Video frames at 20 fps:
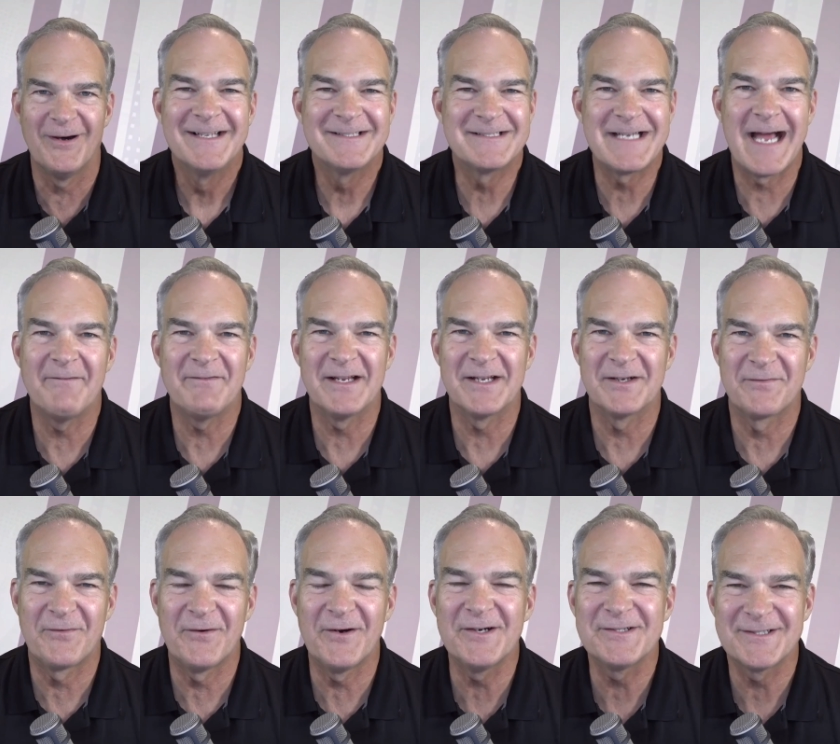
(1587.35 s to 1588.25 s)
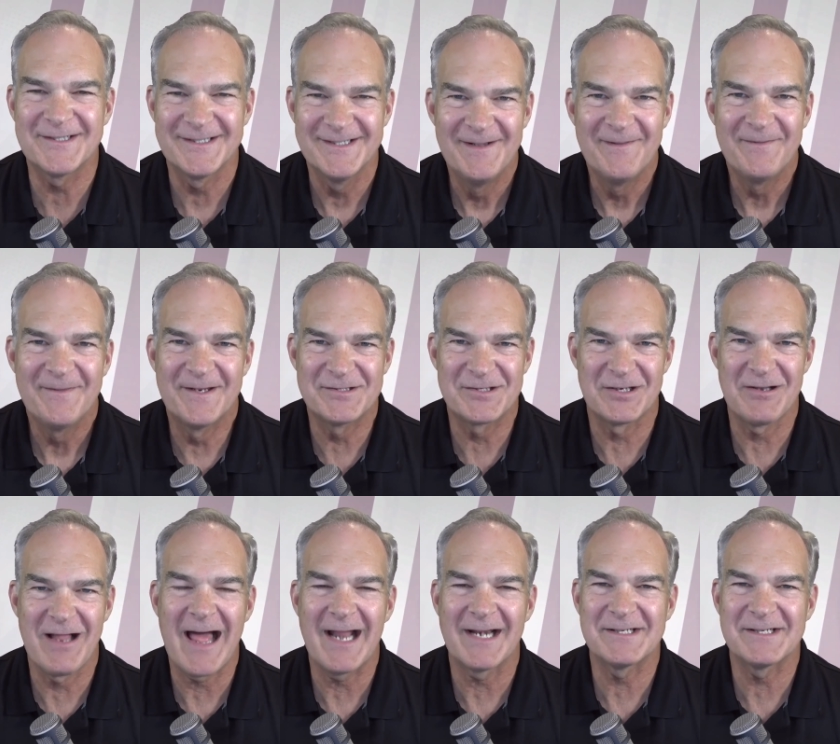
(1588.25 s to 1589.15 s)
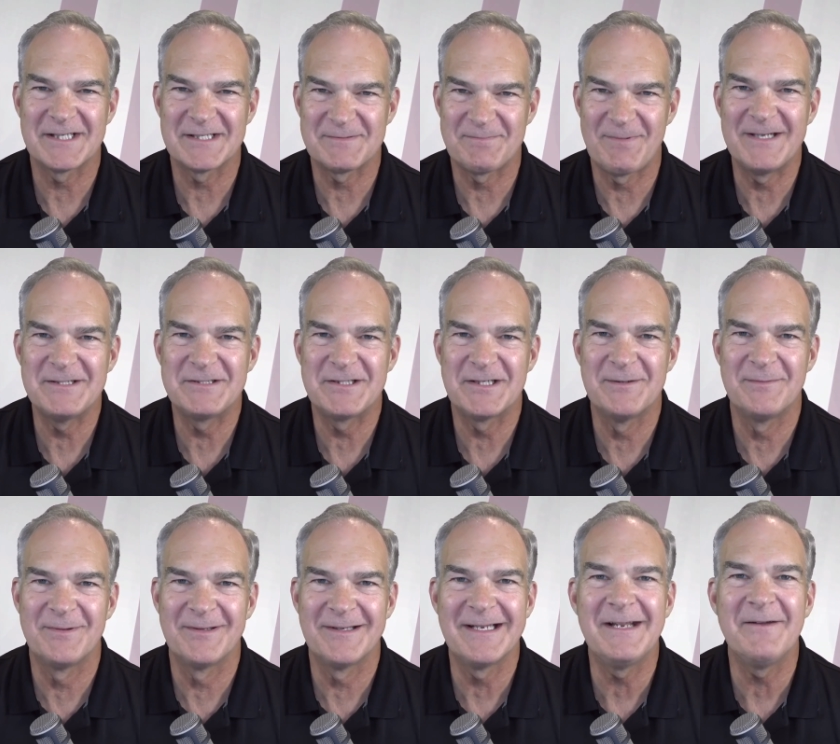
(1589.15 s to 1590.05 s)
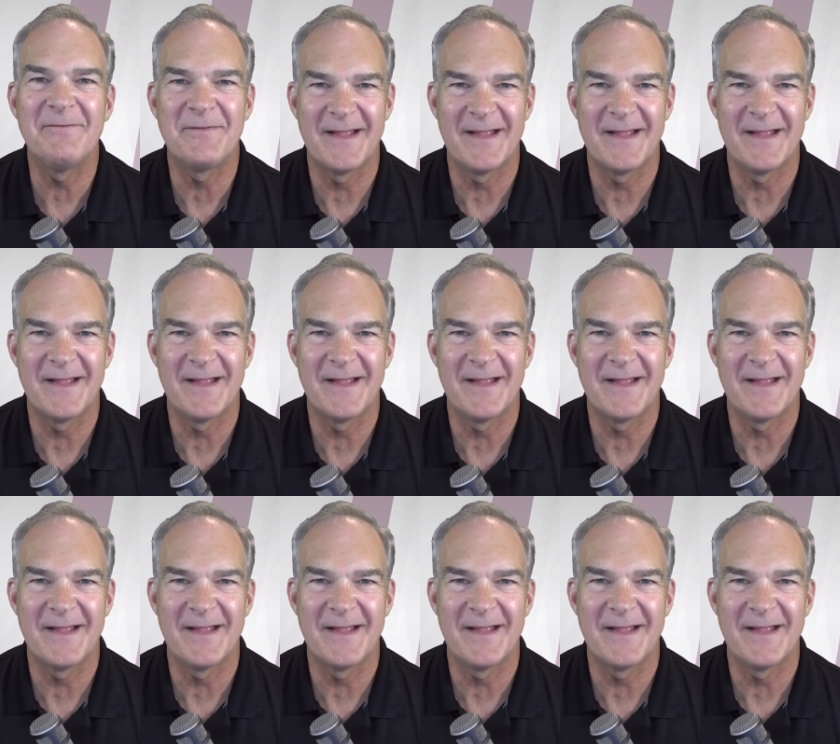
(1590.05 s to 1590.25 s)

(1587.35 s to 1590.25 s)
It's obvious. First, there's a lot of suspension of belief